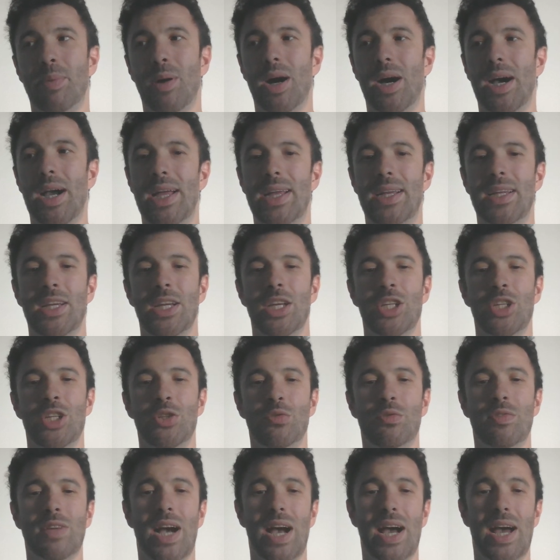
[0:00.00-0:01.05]
But
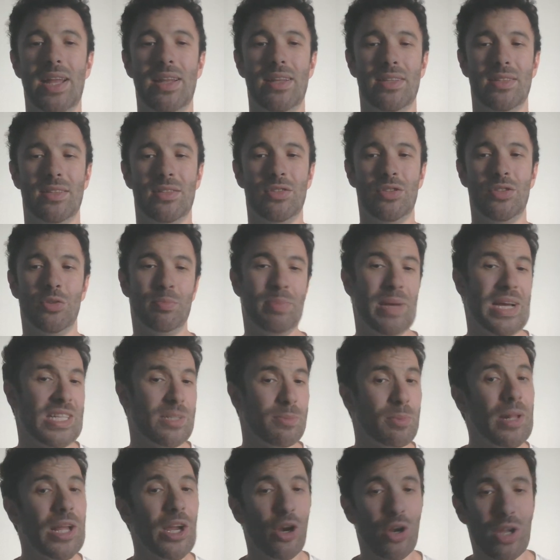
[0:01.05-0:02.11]
you've got your
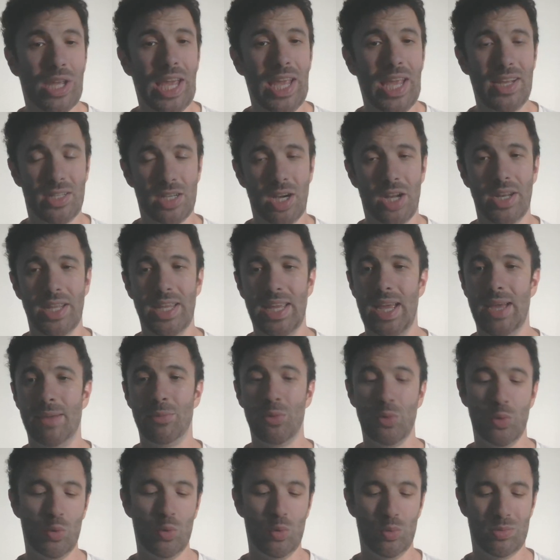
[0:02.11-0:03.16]
best player, Cade
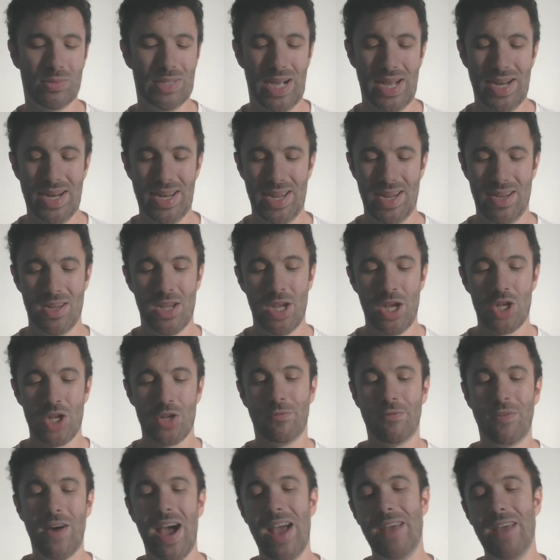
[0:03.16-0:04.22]
Cunningham, who got a
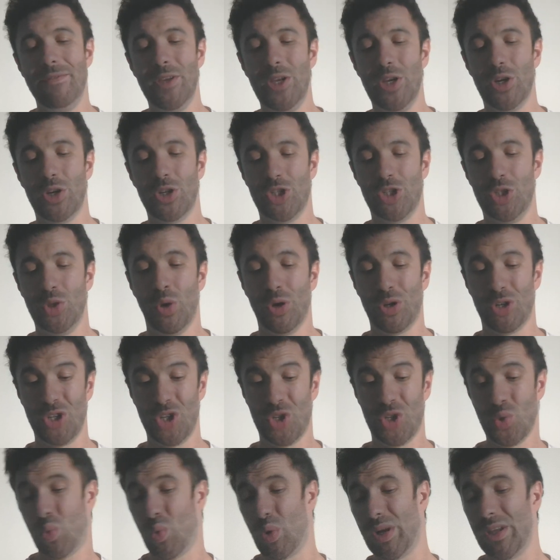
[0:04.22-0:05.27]
5 year,
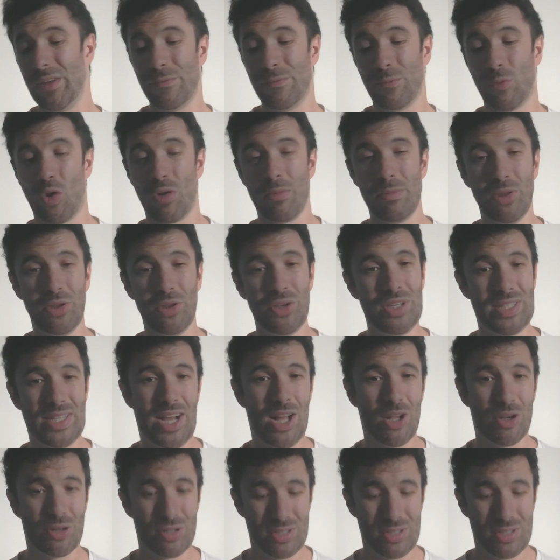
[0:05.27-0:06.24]
$224 million